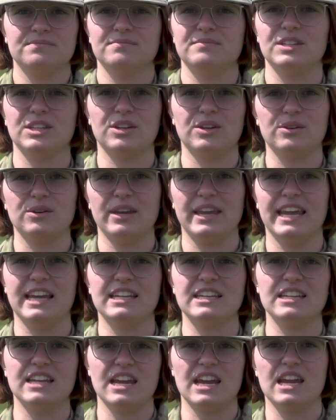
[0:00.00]
you know,
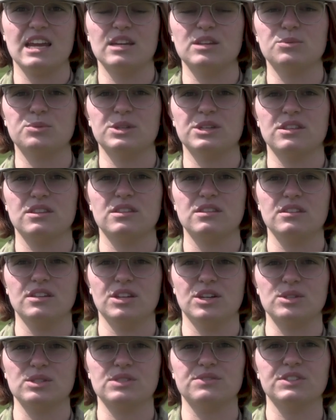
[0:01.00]
hand in hand with,
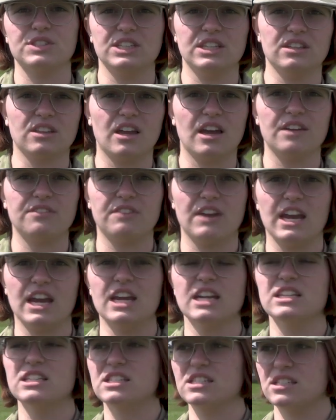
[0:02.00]
you know, civilian life
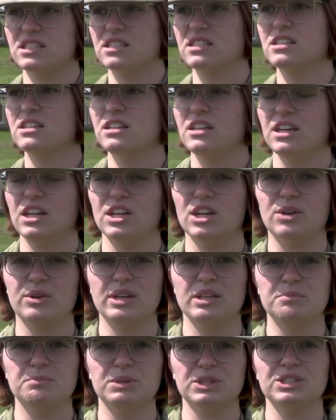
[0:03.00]
and, you know,
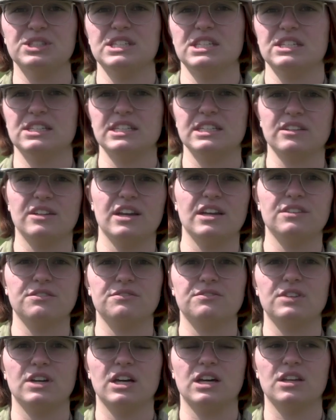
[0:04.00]
in military life.
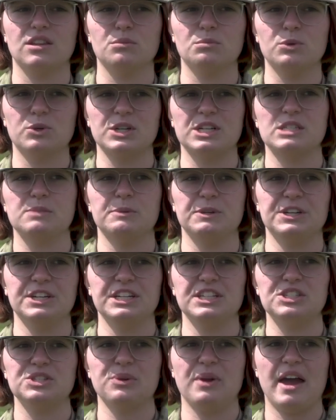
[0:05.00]
The more
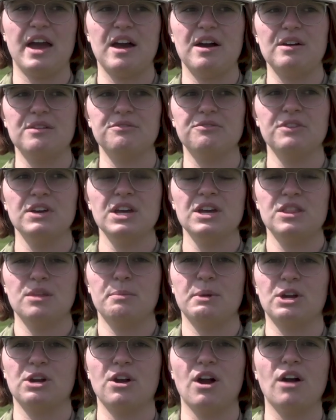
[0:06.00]
experience you have, the
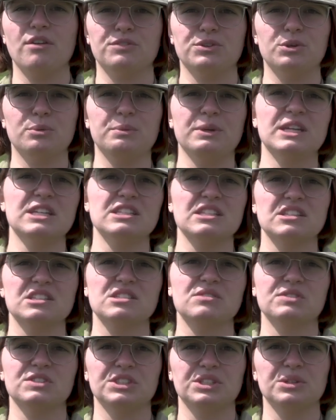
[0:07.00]
better off you'll be in the
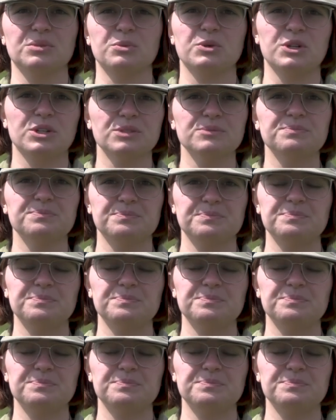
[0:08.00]
civilian world.